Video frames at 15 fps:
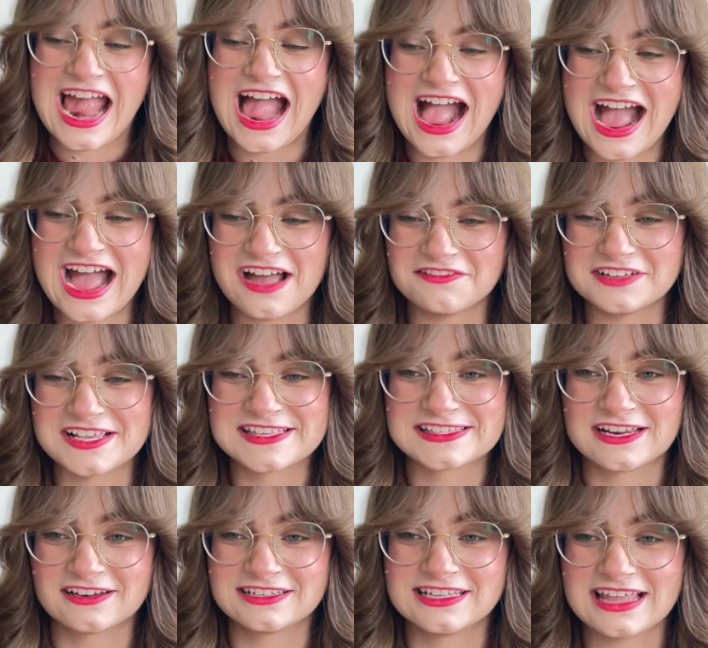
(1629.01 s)
Have I
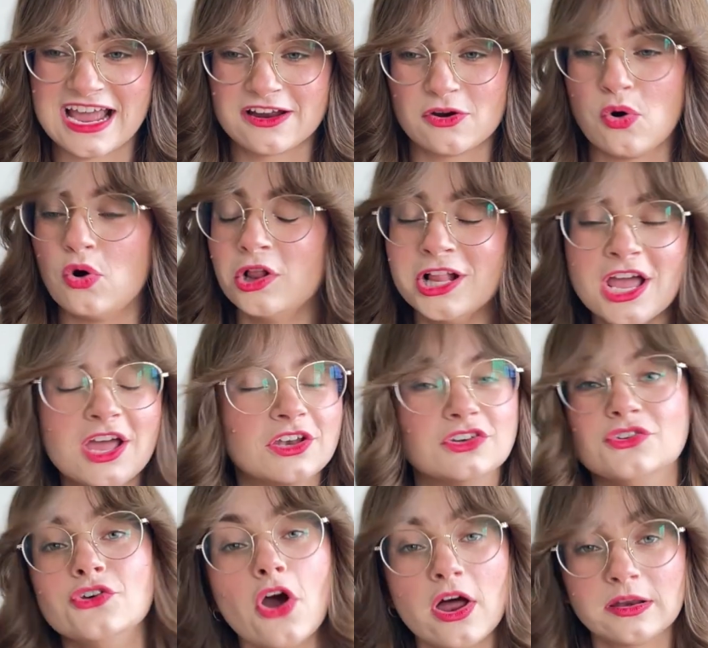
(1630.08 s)
stuck to that goal?
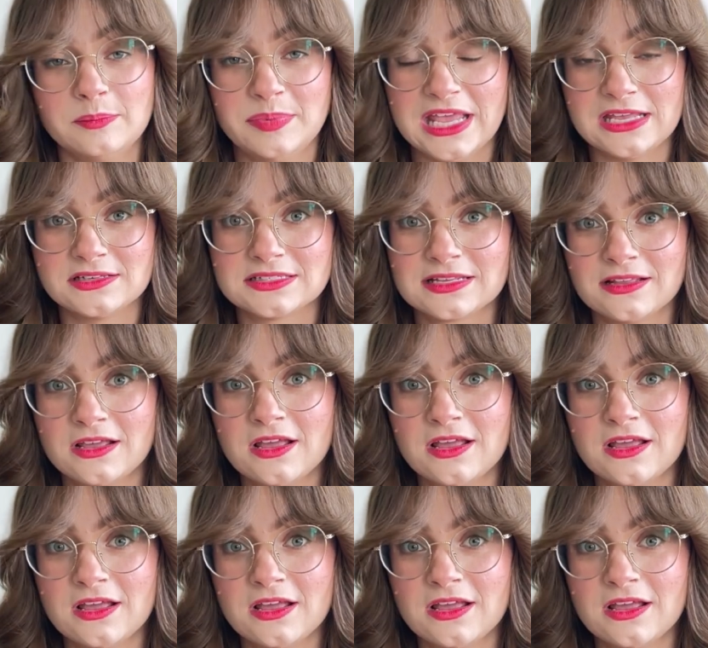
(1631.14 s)
Not a bit.